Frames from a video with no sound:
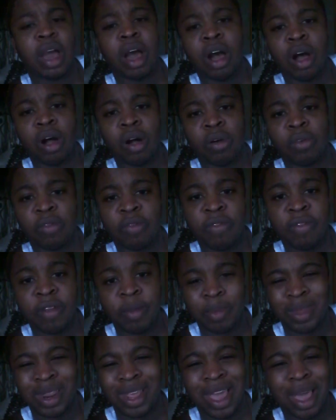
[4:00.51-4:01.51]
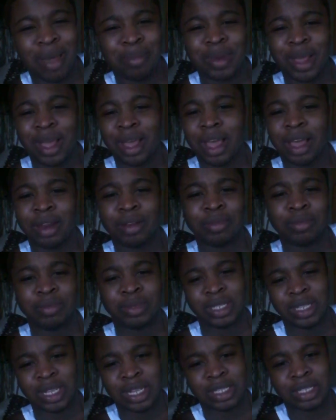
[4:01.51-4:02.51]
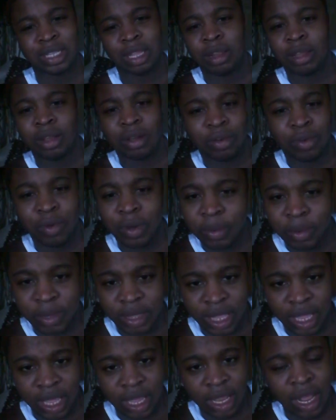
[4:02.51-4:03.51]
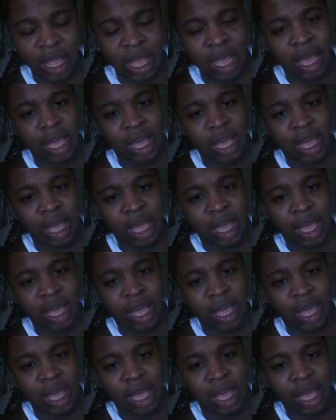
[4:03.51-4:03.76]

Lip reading: all feminine. I don't necessarily agree with that.